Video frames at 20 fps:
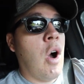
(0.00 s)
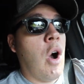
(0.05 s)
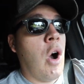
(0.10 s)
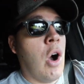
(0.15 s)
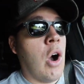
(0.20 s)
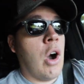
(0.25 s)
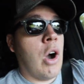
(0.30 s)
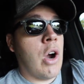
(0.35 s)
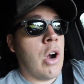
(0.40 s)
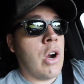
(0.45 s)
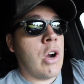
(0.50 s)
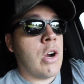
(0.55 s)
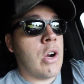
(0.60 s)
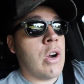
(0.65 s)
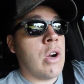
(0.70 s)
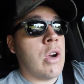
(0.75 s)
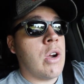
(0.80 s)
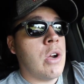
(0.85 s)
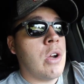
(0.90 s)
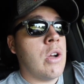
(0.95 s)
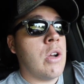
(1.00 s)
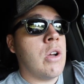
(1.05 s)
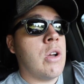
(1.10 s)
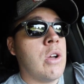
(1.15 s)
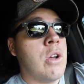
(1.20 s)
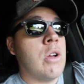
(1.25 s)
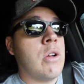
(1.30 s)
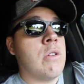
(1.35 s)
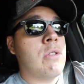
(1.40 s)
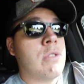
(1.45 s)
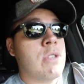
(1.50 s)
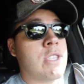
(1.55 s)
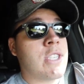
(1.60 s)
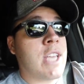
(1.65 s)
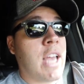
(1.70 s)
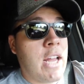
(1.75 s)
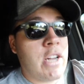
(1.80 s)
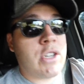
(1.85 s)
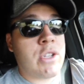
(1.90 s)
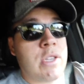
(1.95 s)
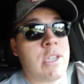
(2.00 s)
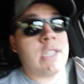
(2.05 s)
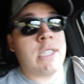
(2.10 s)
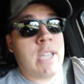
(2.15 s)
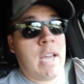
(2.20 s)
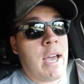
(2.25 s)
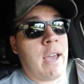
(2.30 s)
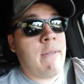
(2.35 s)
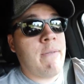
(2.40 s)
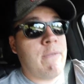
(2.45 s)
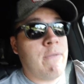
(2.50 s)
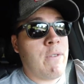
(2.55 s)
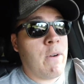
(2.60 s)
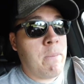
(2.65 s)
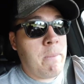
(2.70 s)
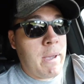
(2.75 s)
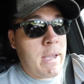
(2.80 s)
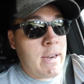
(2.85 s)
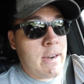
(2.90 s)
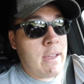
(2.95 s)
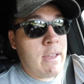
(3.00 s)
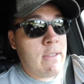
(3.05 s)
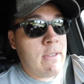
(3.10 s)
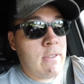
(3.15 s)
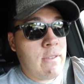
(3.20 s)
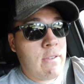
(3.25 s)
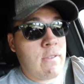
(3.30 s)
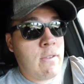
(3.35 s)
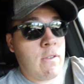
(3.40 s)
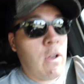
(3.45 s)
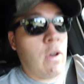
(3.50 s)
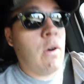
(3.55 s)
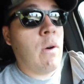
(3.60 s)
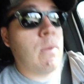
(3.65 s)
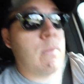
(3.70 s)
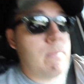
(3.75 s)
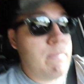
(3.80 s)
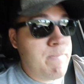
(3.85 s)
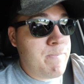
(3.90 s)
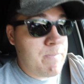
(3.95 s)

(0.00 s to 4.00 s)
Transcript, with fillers: are scheduling time for maintenance. So